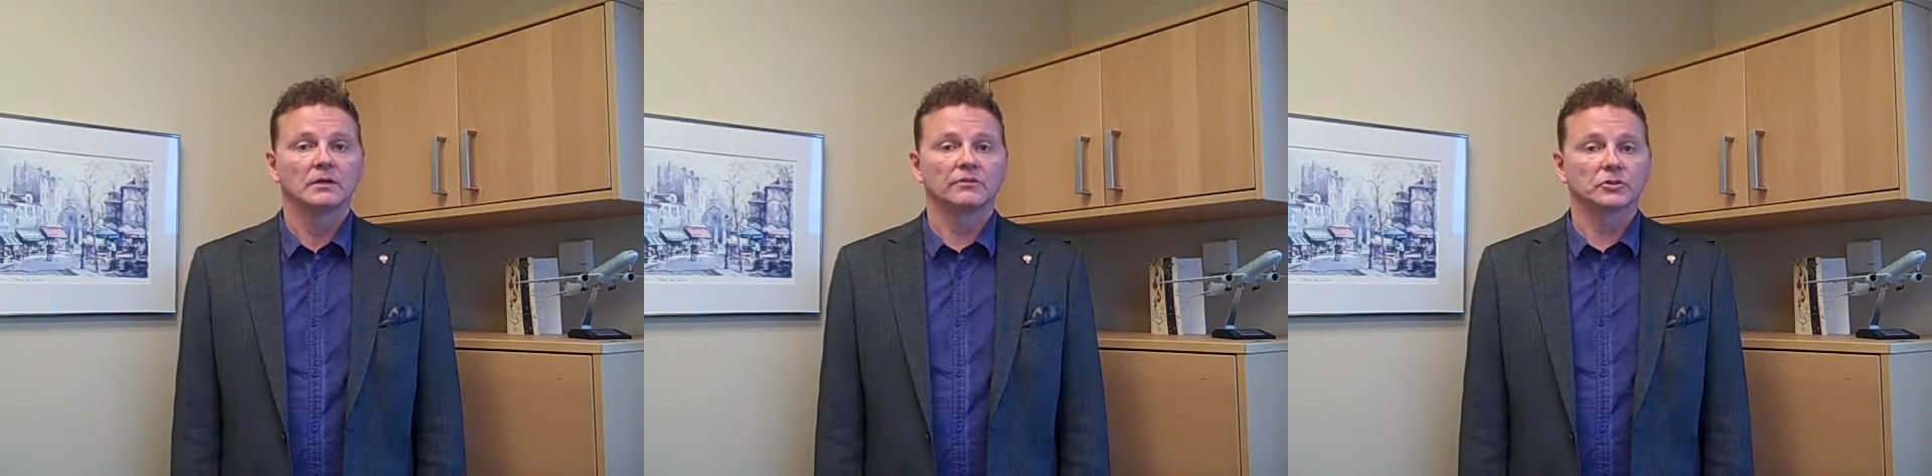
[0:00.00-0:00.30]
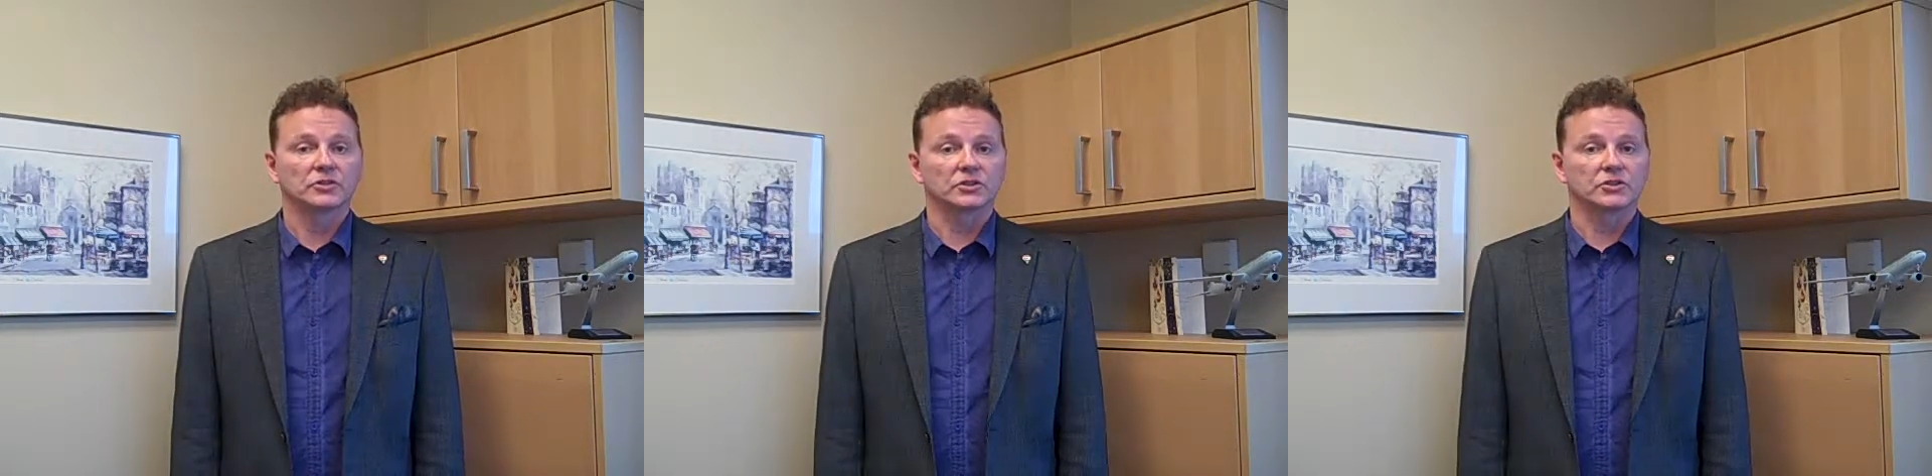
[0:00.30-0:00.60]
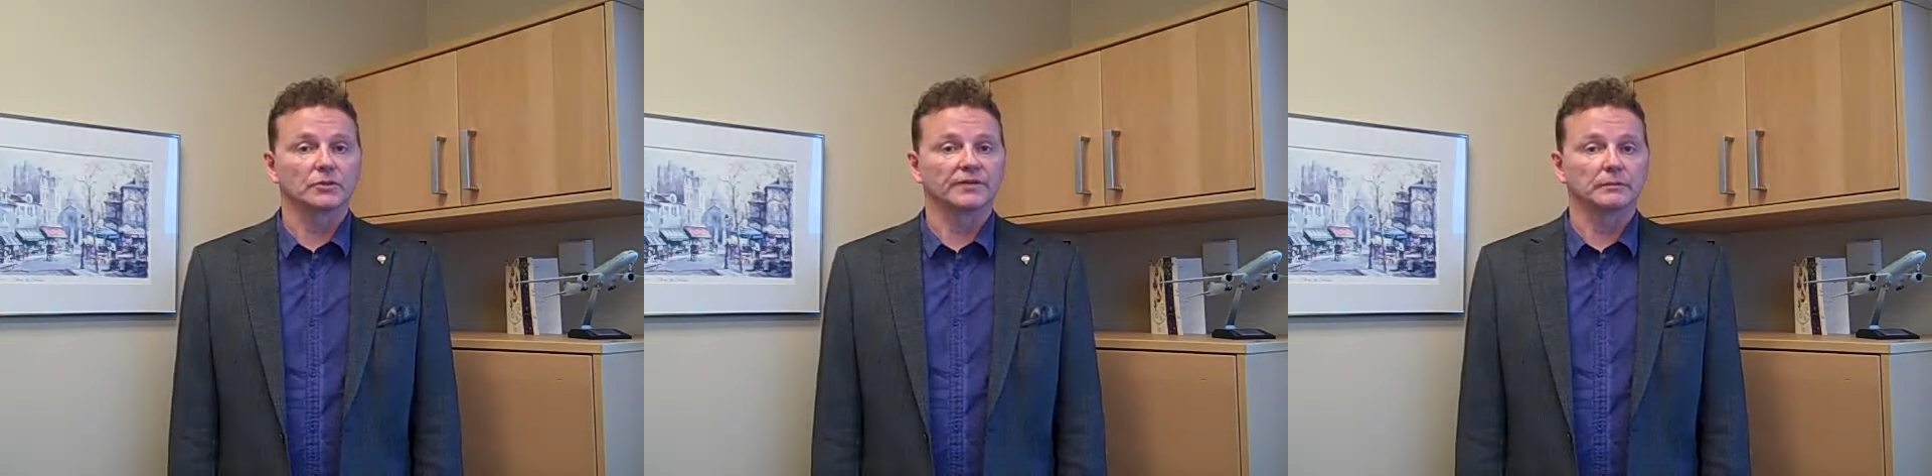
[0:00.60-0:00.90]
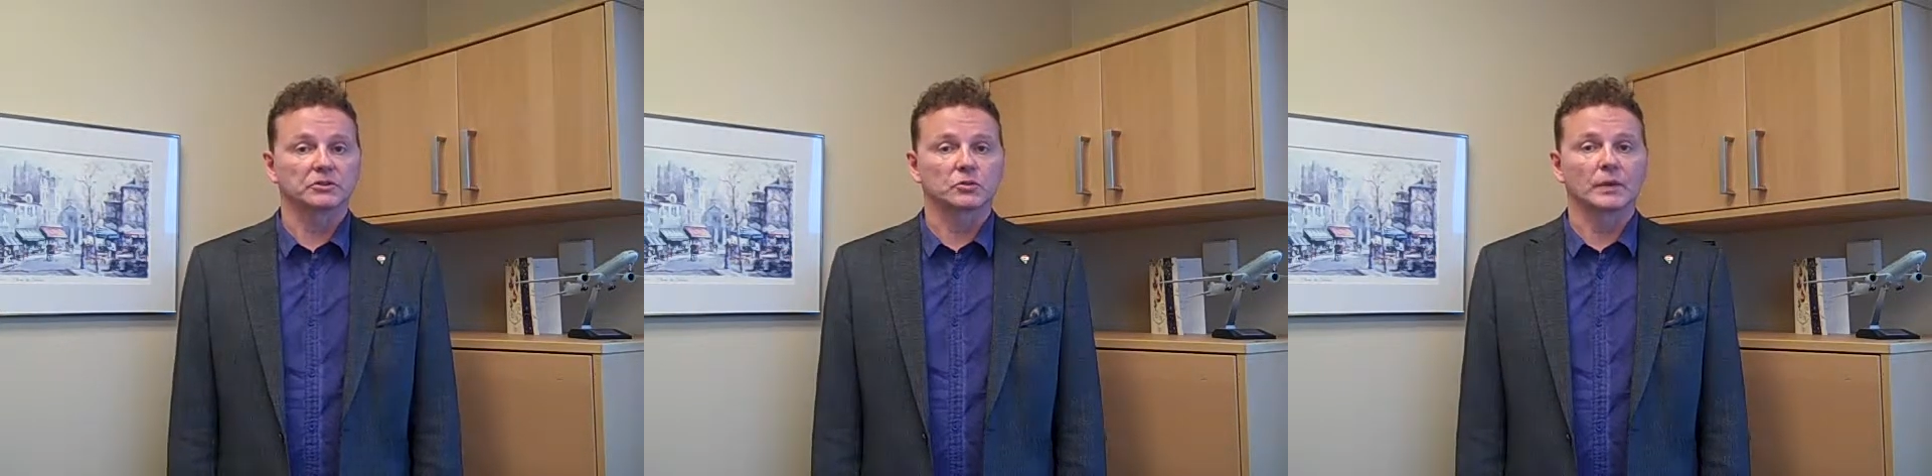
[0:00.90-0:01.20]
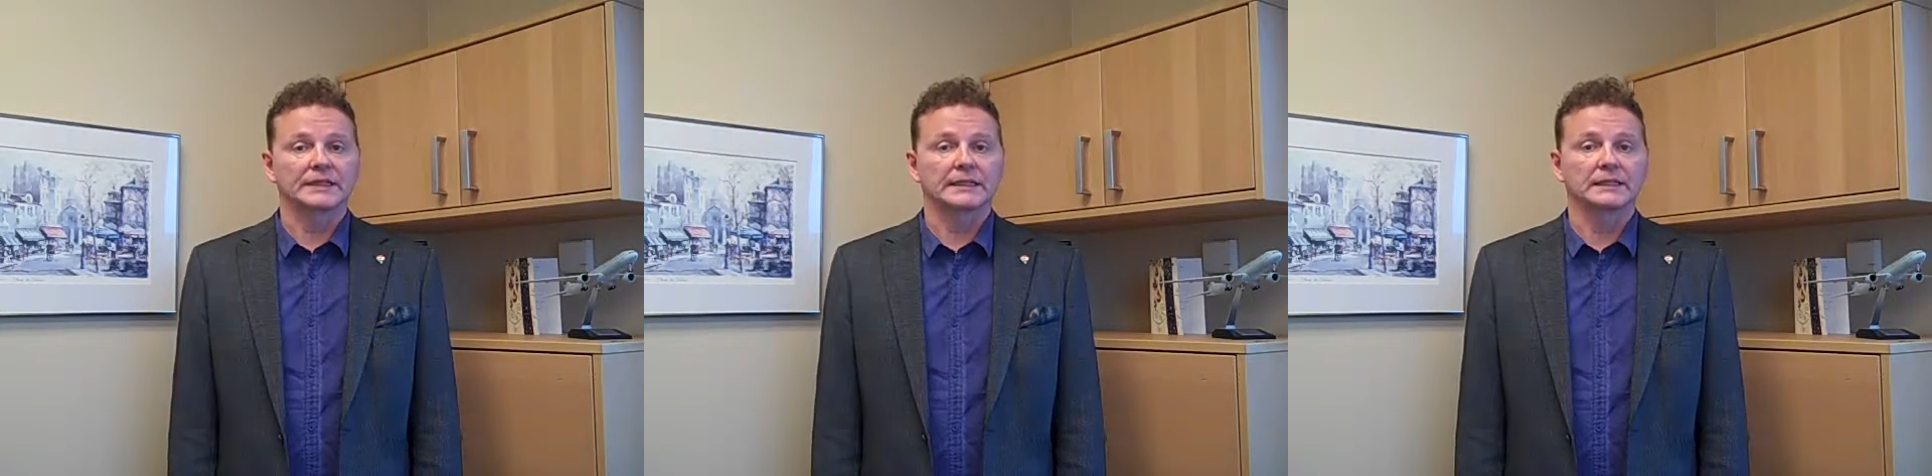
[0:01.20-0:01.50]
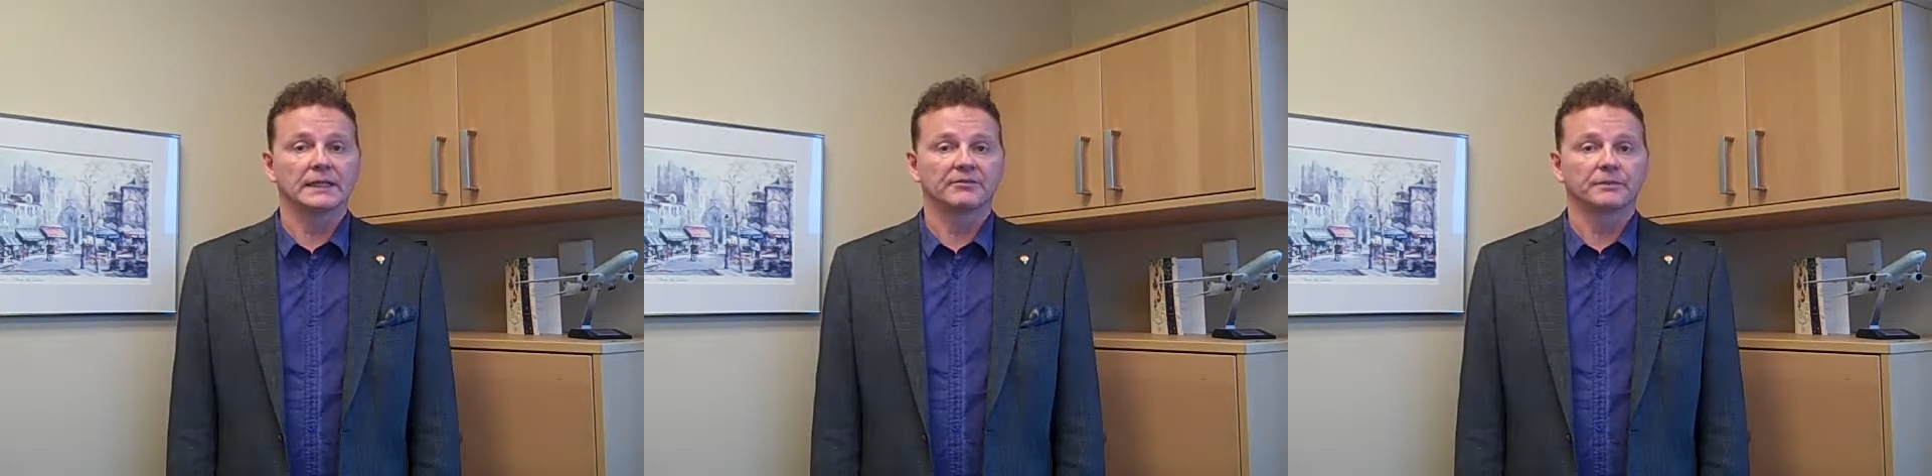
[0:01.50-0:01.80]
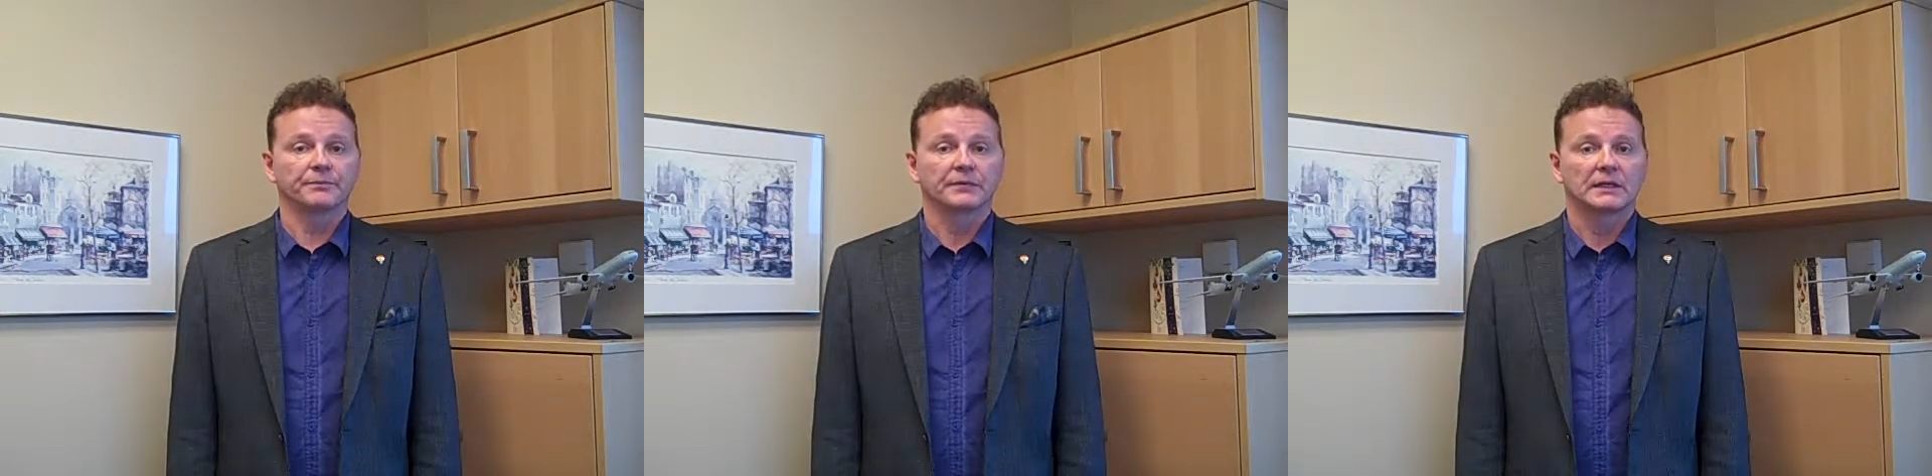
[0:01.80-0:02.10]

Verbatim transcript: versus November twenty eleven.